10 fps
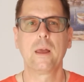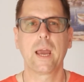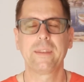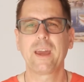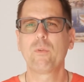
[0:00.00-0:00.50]

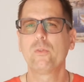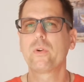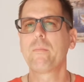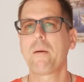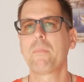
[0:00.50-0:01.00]
and they will
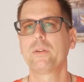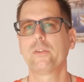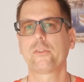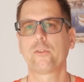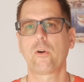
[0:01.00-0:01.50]
remember
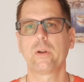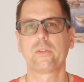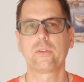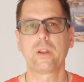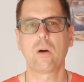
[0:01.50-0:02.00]
these
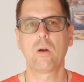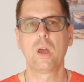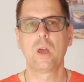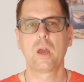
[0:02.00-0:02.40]
stories, you know.